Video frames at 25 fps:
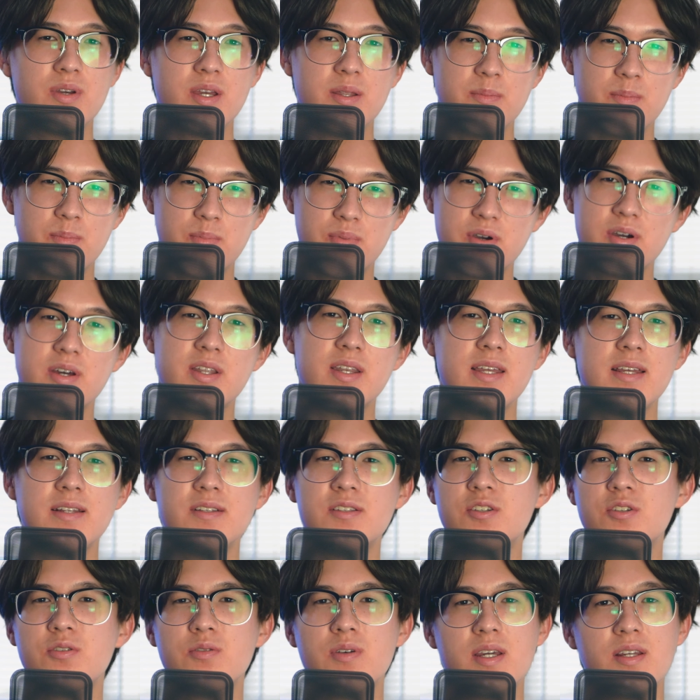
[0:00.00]
and put
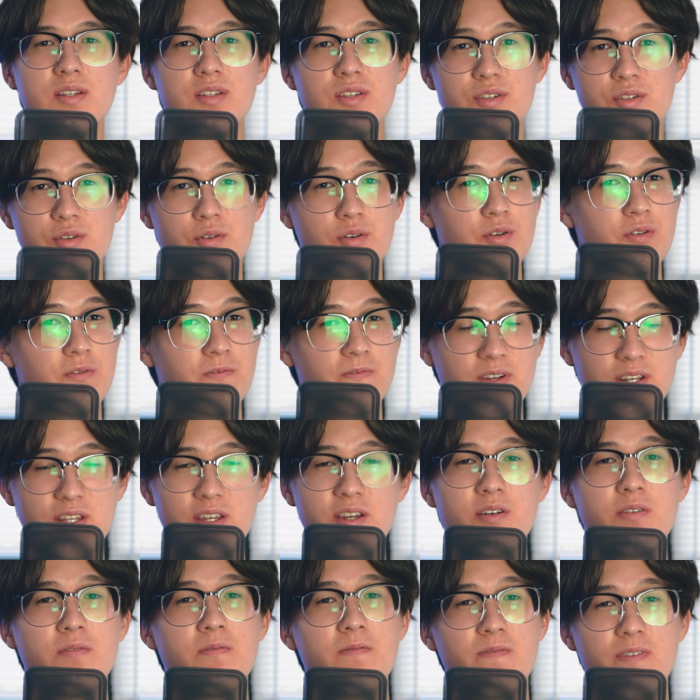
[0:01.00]
into a tutorial
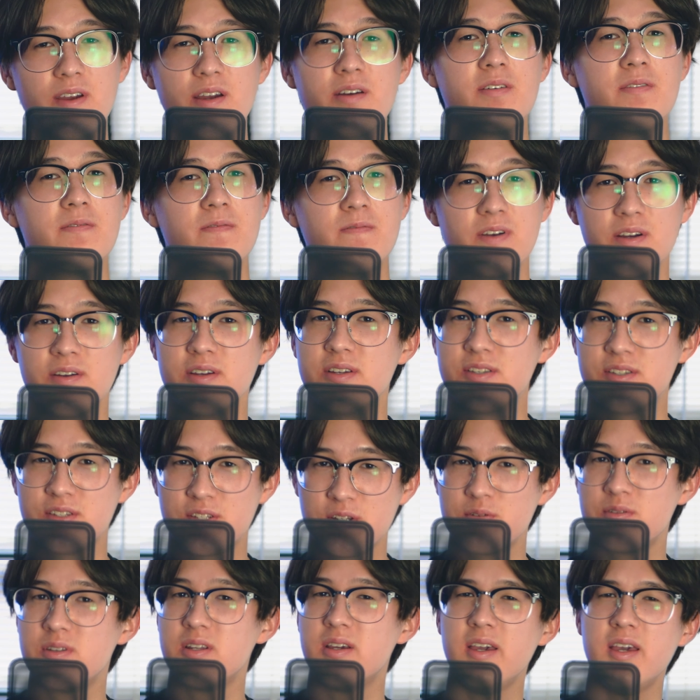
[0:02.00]
video very, very
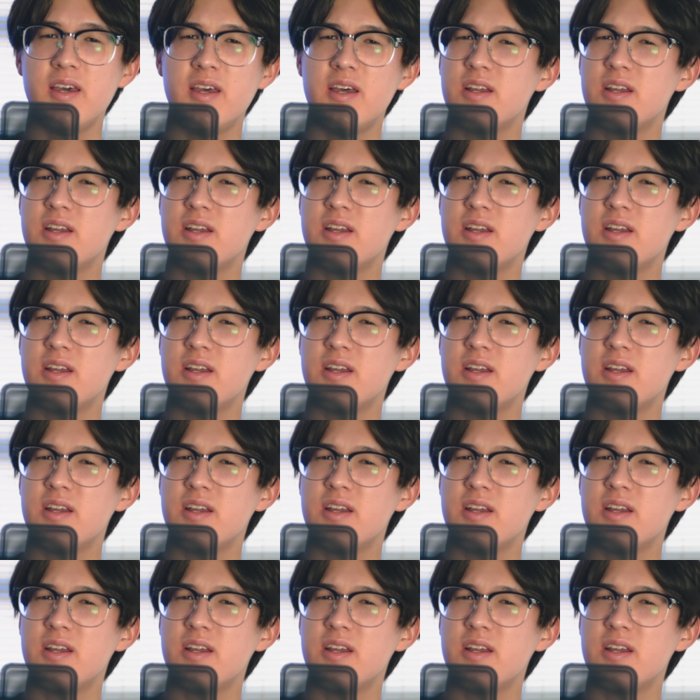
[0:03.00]
soon.